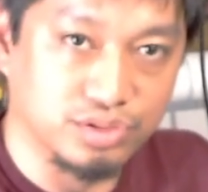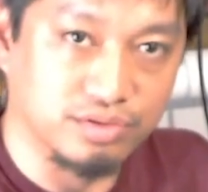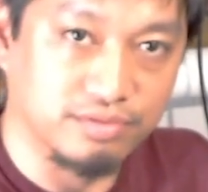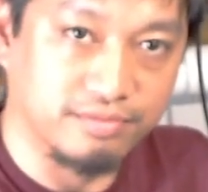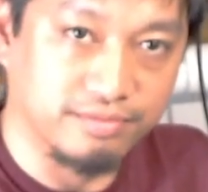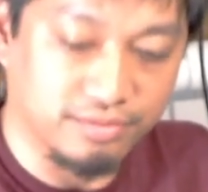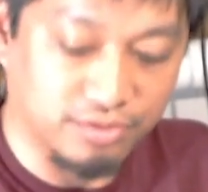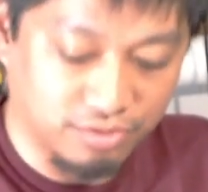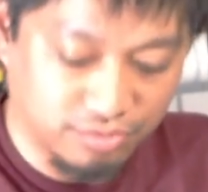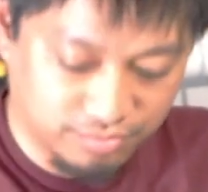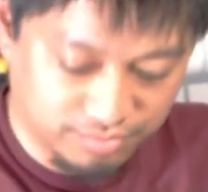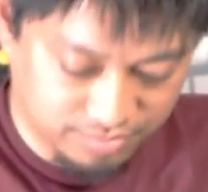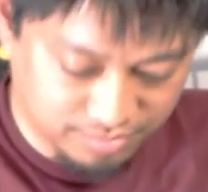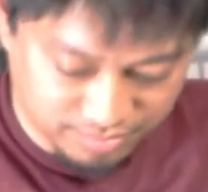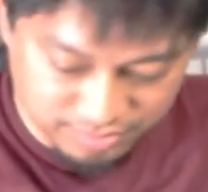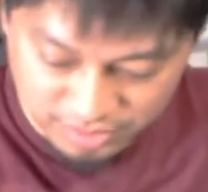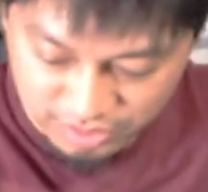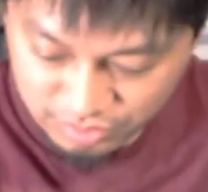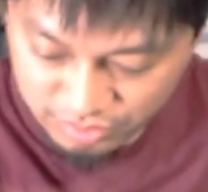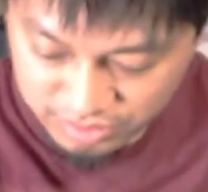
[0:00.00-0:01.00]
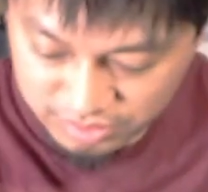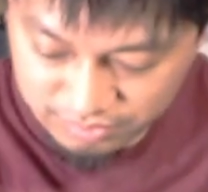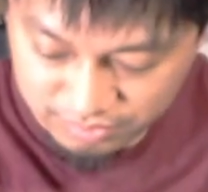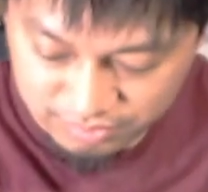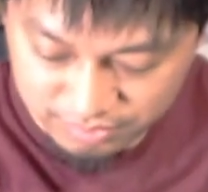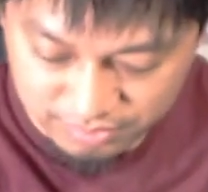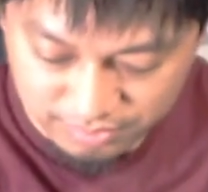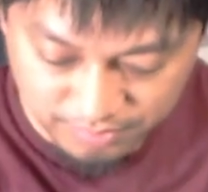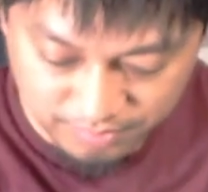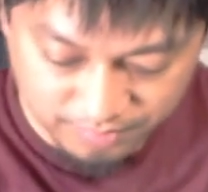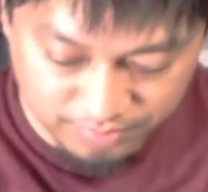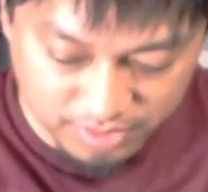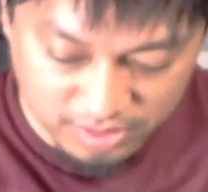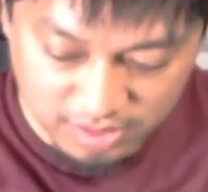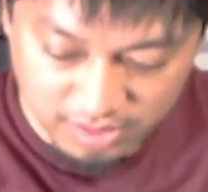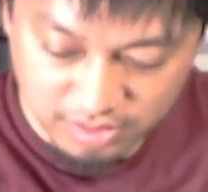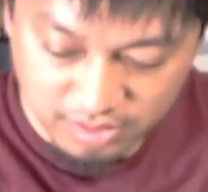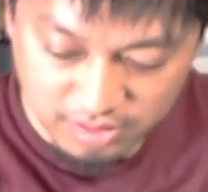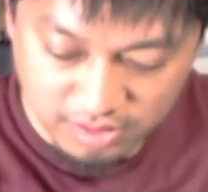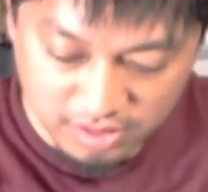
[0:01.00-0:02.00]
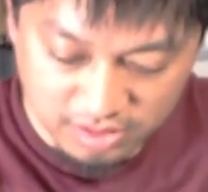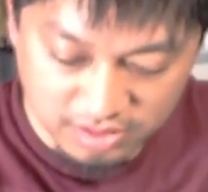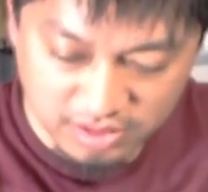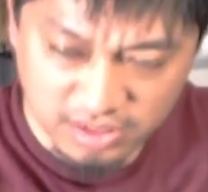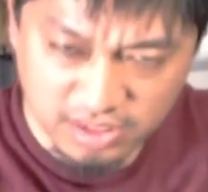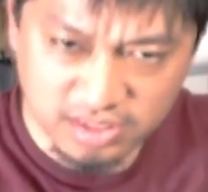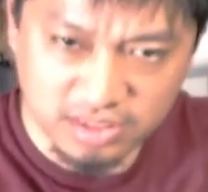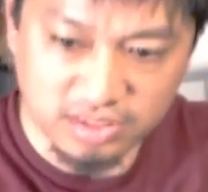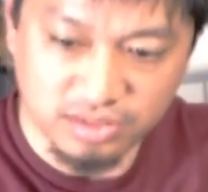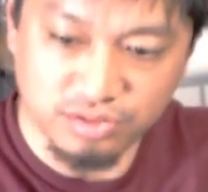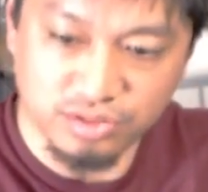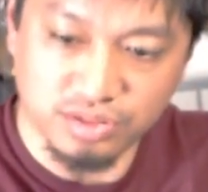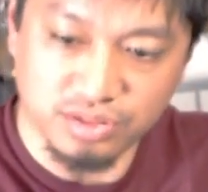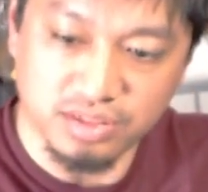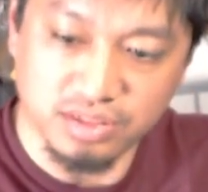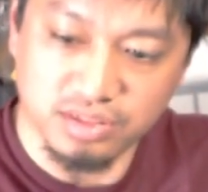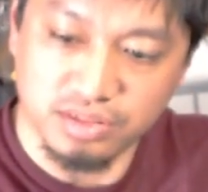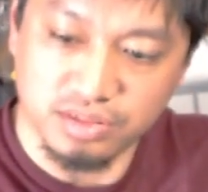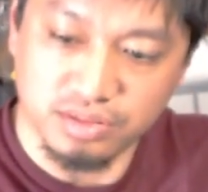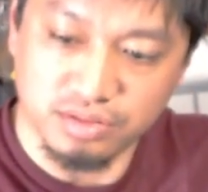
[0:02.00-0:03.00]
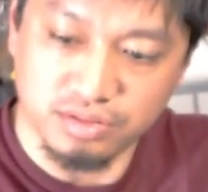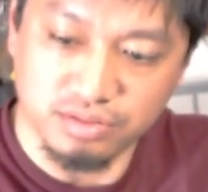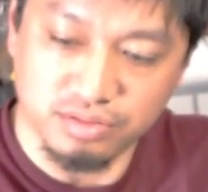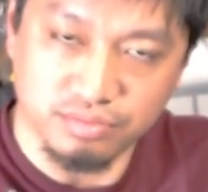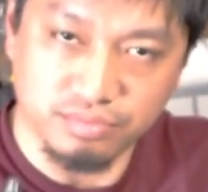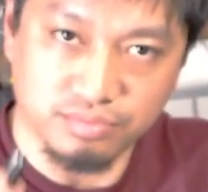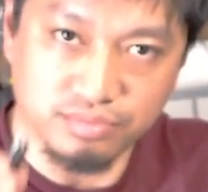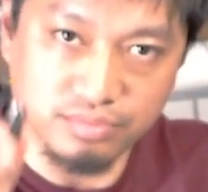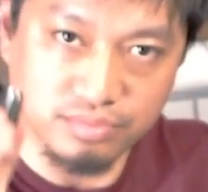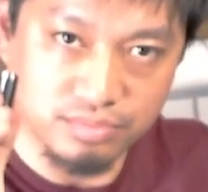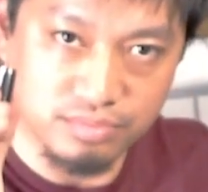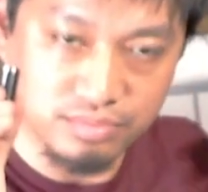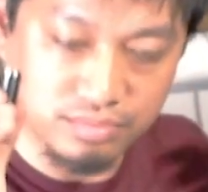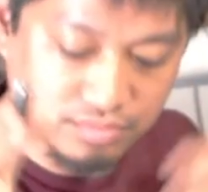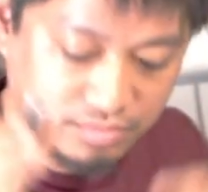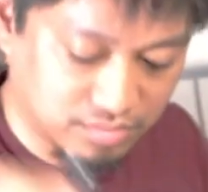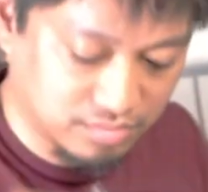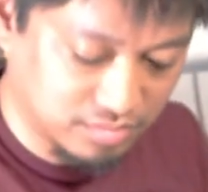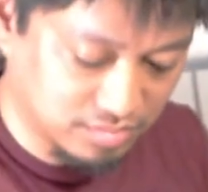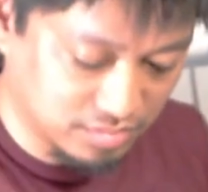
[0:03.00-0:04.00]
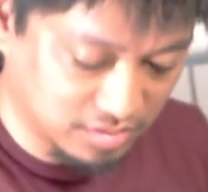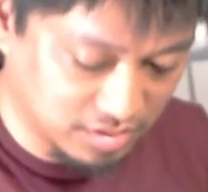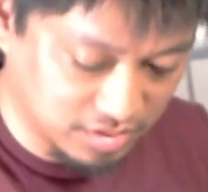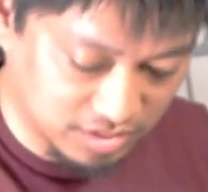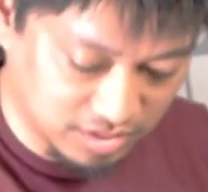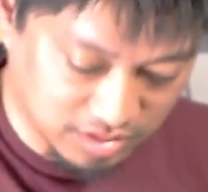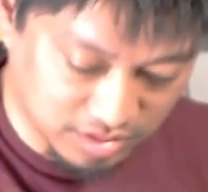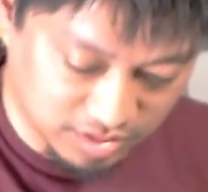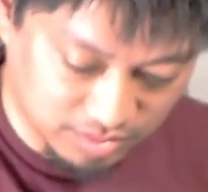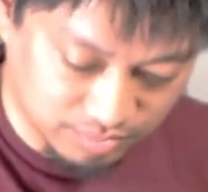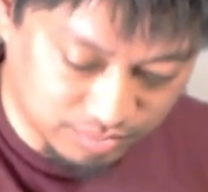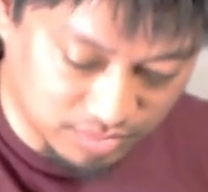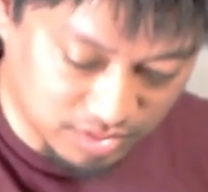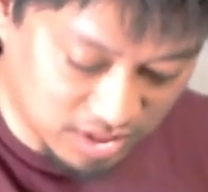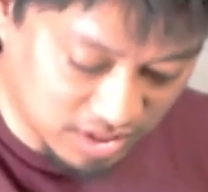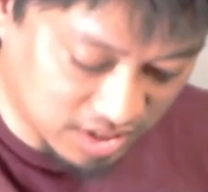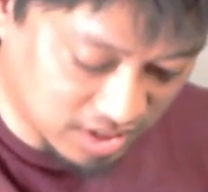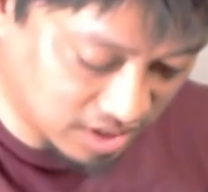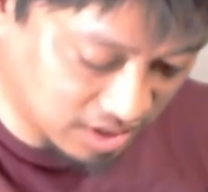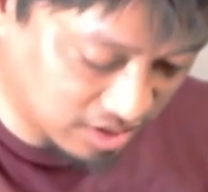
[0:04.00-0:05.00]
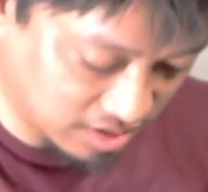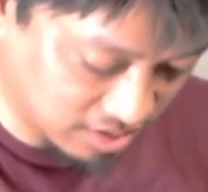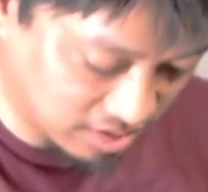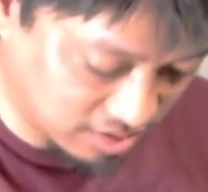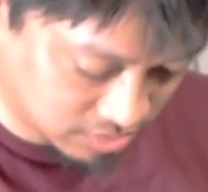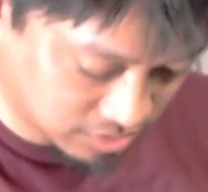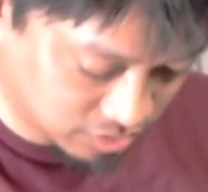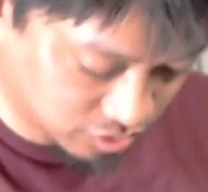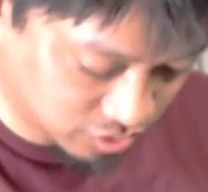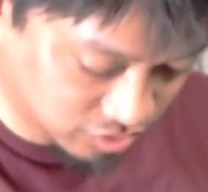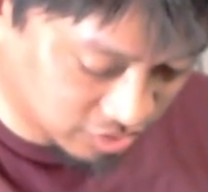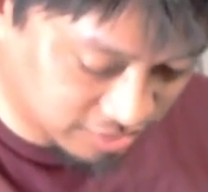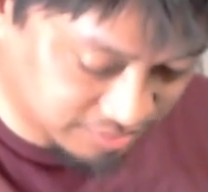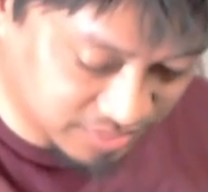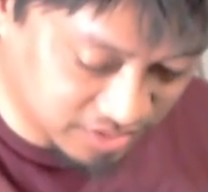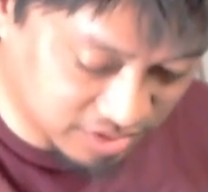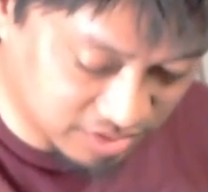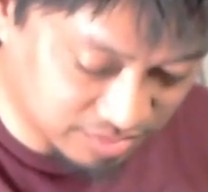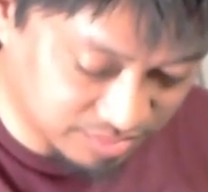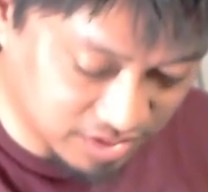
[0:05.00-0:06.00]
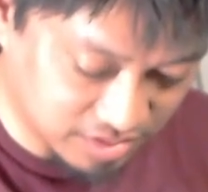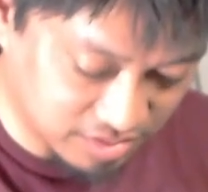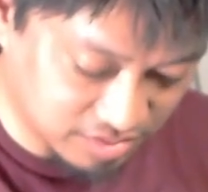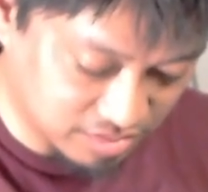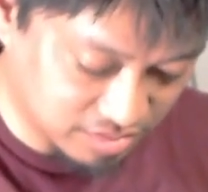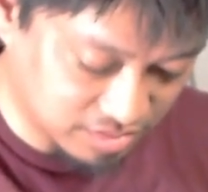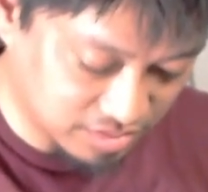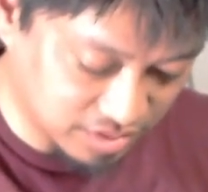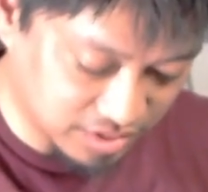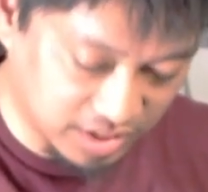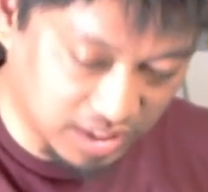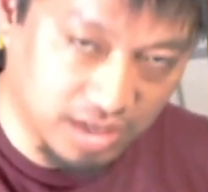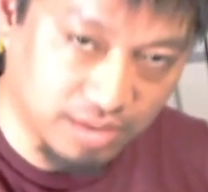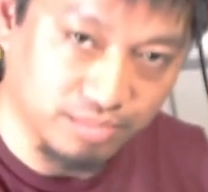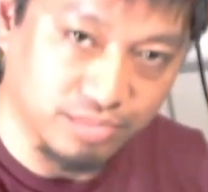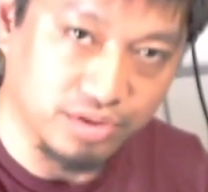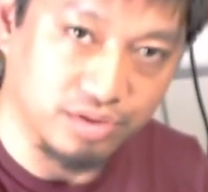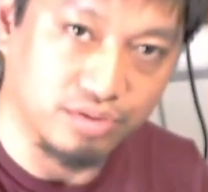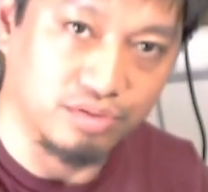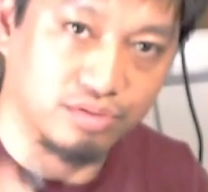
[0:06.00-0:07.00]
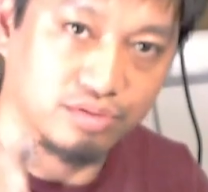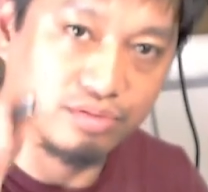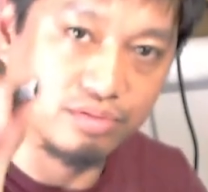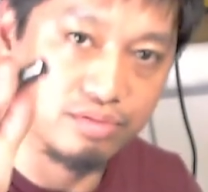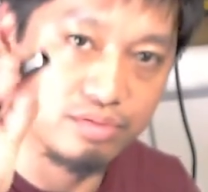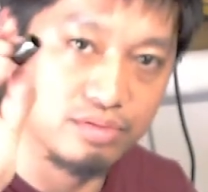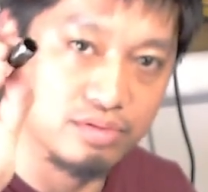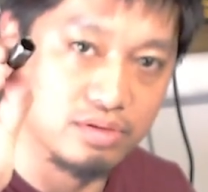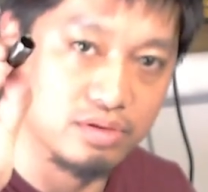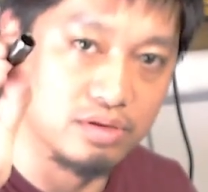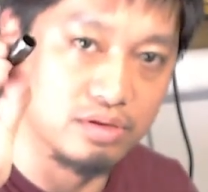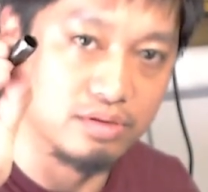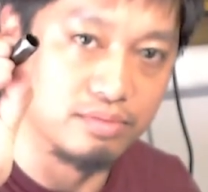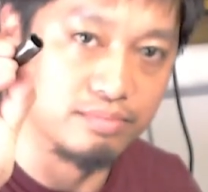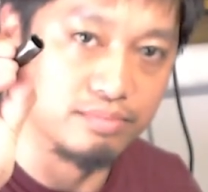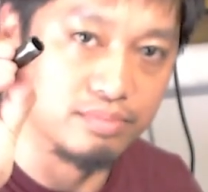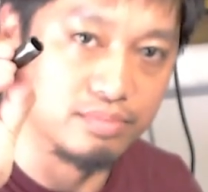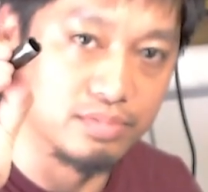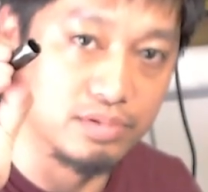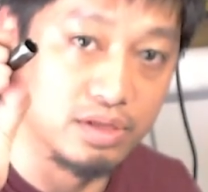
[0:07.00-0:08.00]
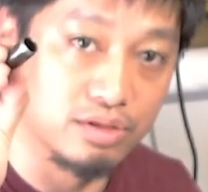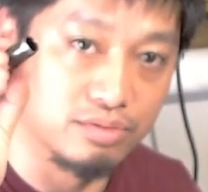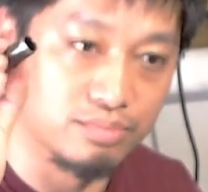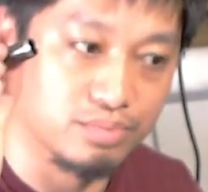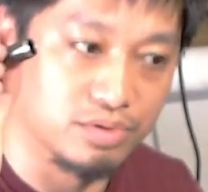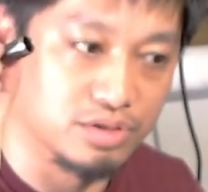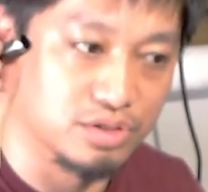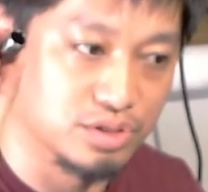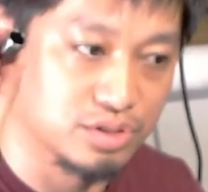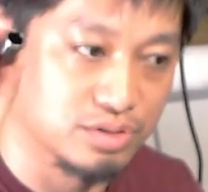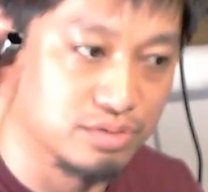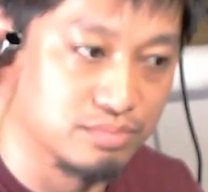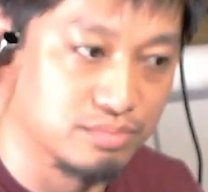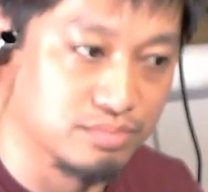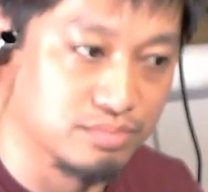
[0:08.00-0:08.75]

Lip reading: of foam using, I think I can use this. This is my 12mm diameter leather punch.